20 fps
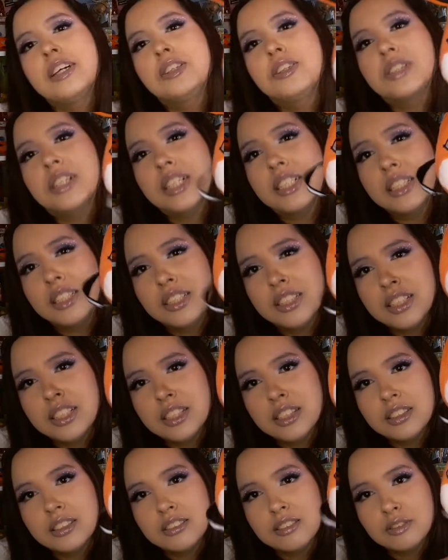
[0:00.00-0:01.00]
Trix
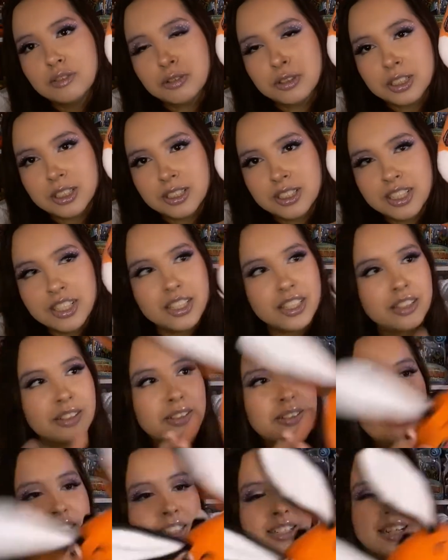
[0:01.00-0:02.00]
is really
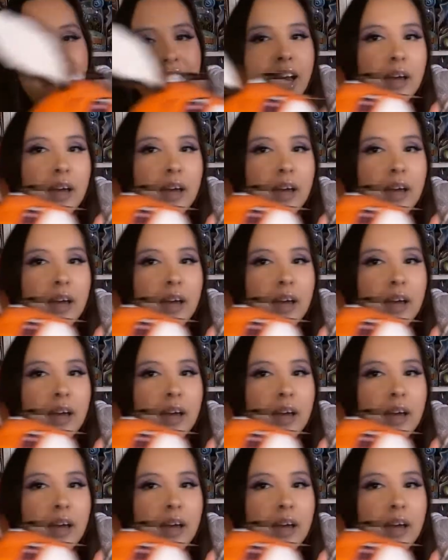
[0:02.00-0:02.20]
cute.